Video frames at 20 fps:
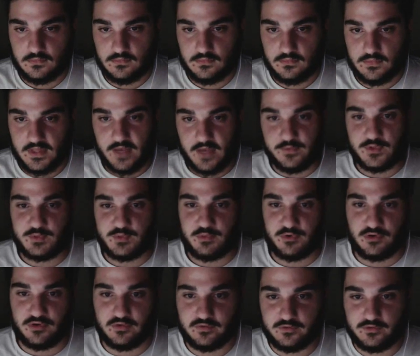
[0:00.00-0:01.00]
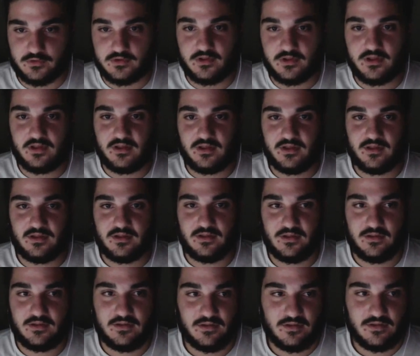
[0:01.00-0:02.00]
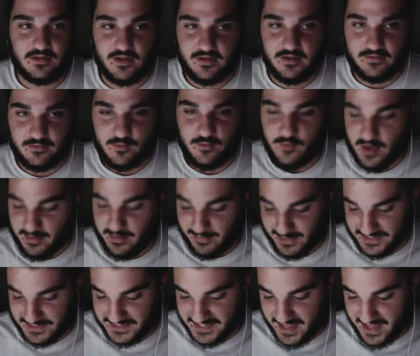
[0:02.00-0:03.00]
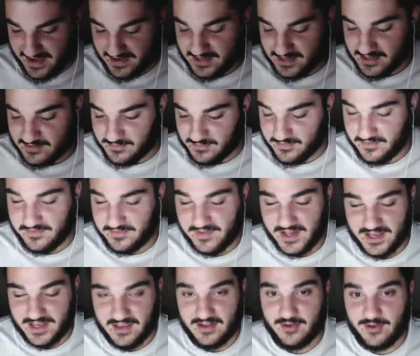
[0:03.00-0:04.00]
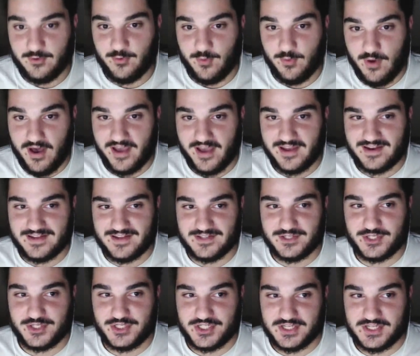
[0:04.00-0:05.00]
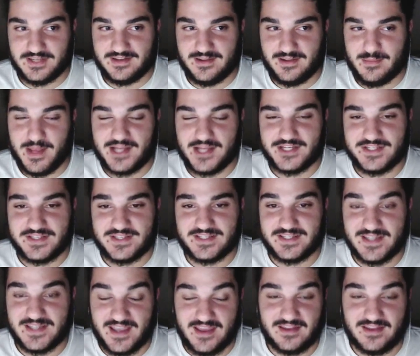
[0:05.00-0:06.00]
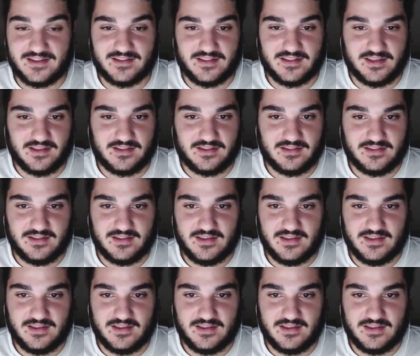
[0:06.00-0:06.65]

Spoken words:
That was beautiful. Wembley Stadium, fucking quiet as shit. Imagine standing there.